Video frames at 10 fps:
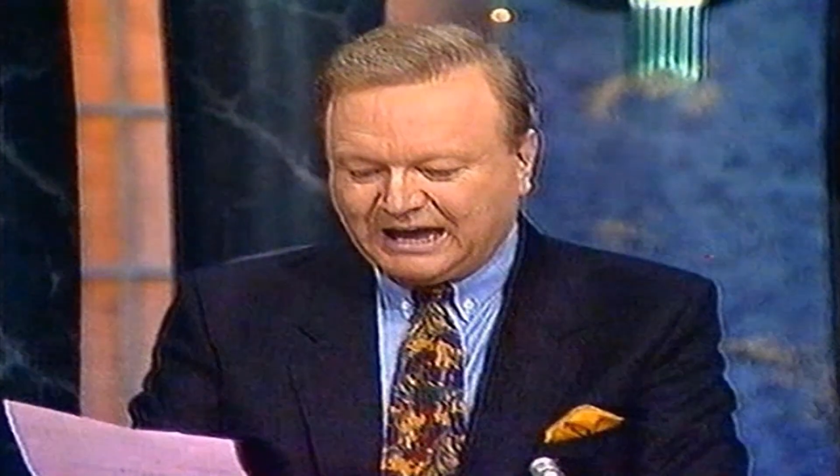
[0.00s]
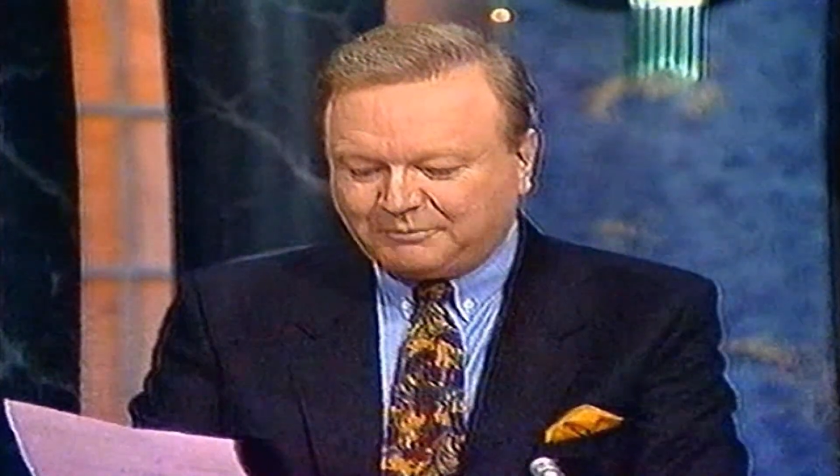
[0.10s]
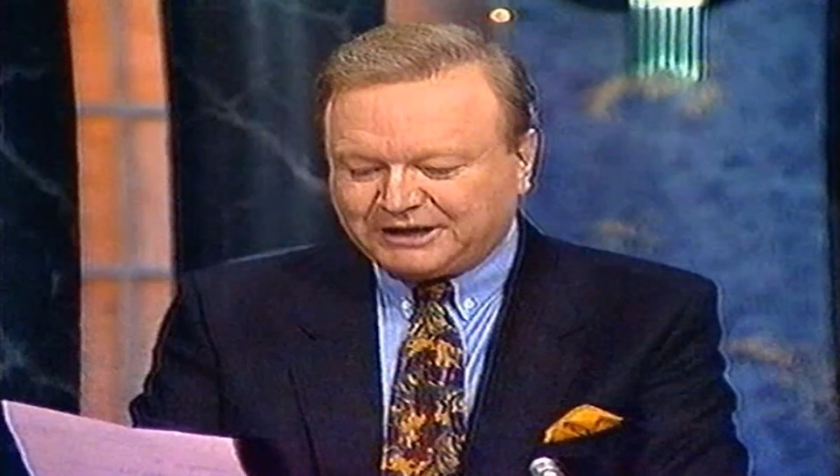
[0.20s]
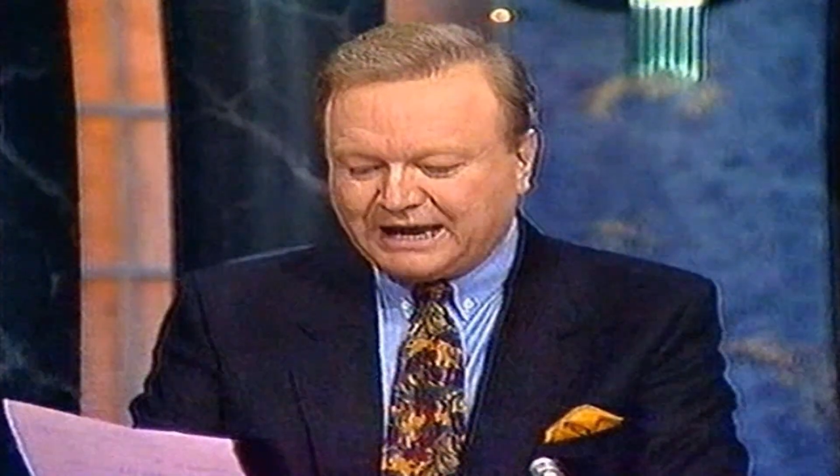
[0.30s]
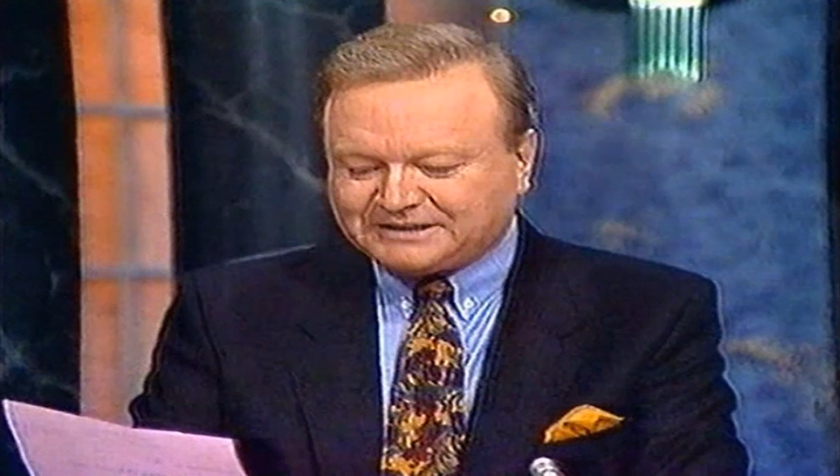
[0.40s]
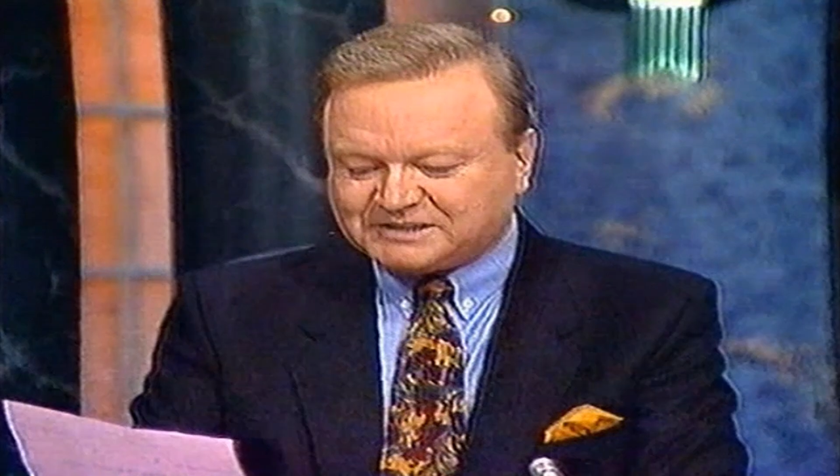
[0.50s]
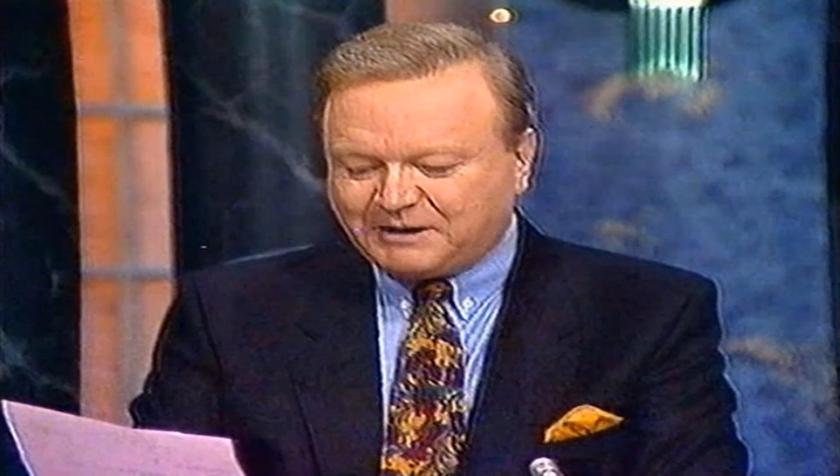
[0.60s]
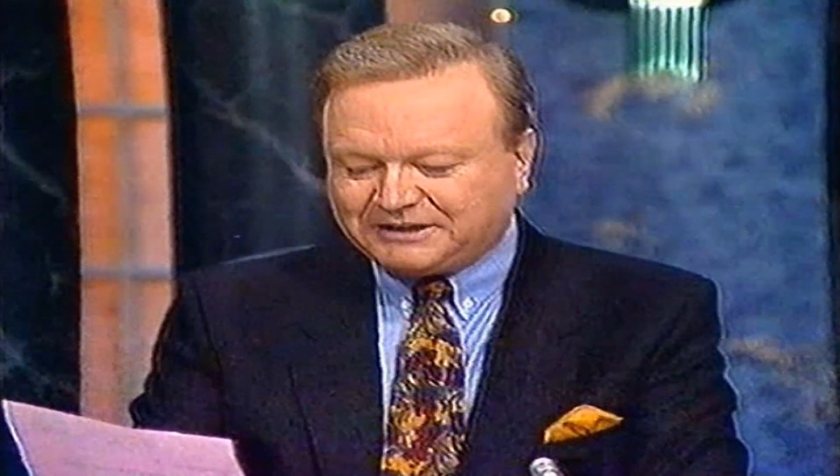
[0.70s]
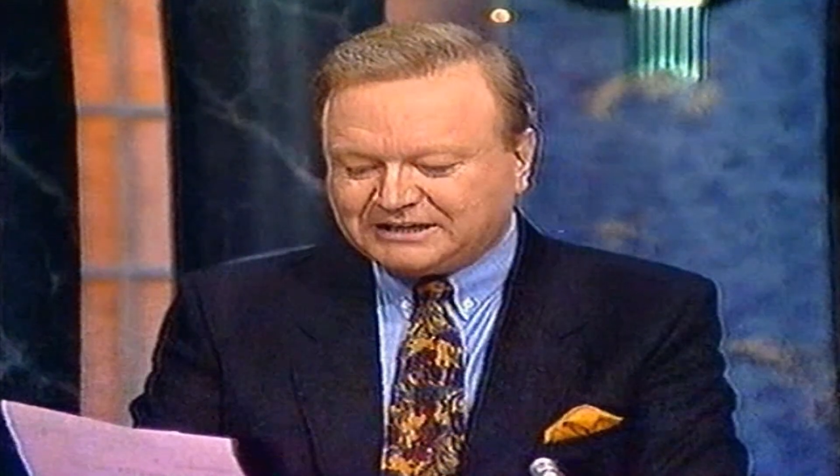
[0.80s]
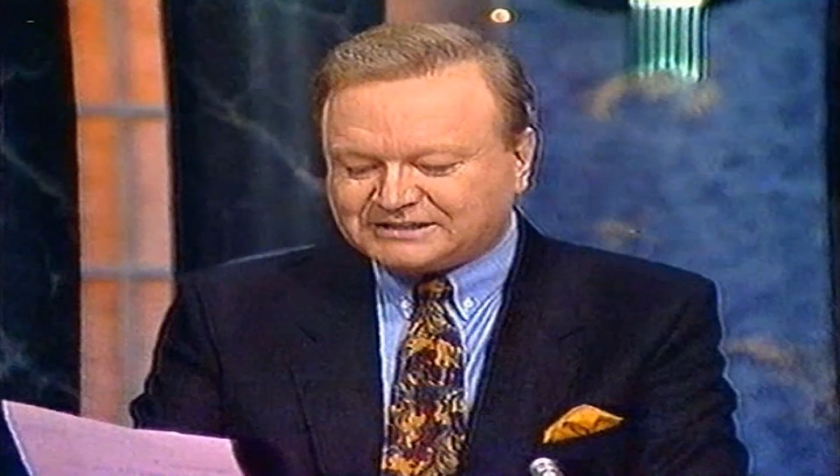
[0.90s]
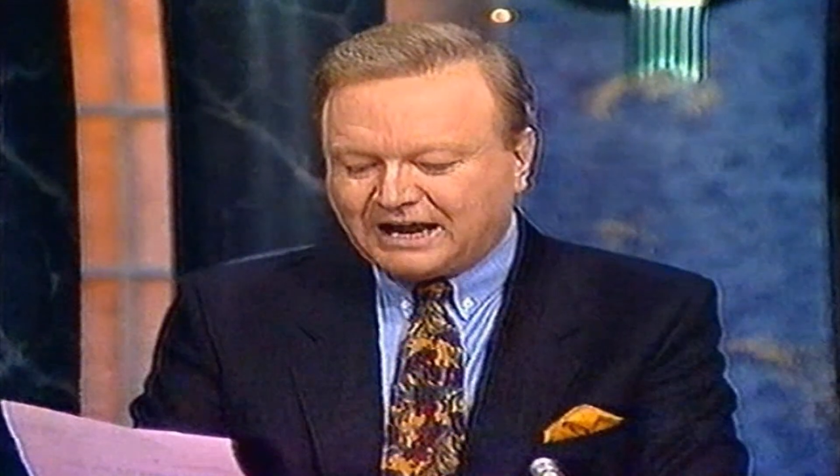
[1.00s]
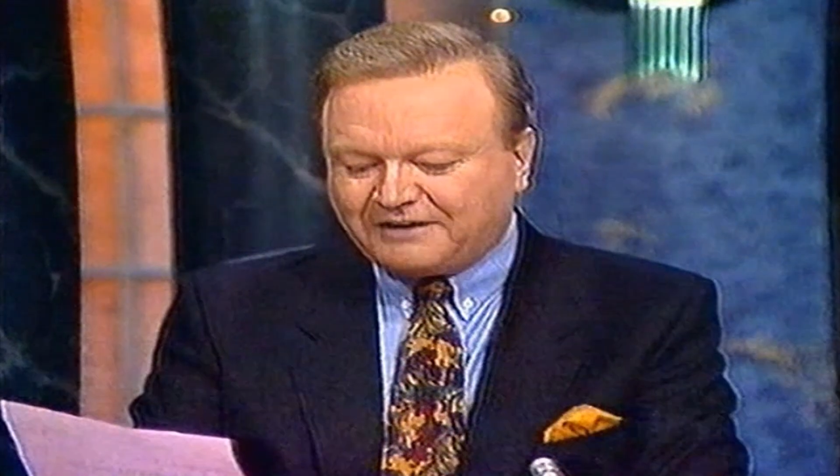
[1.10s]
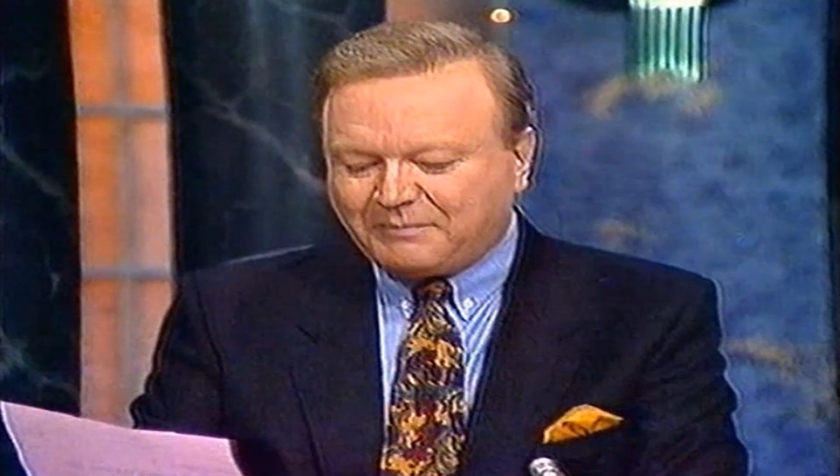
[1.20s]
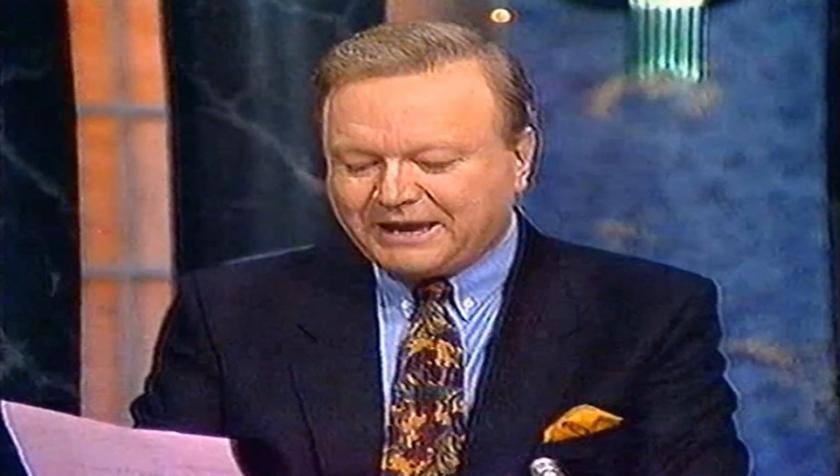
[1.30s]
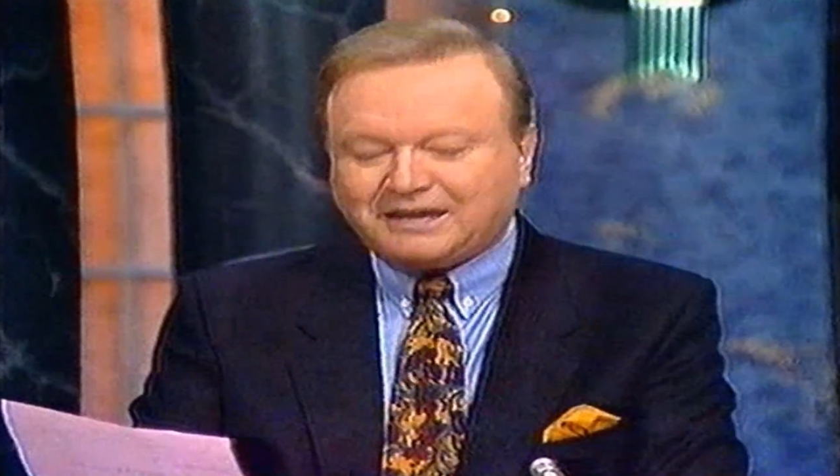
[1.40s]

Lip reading: and would like to spend his life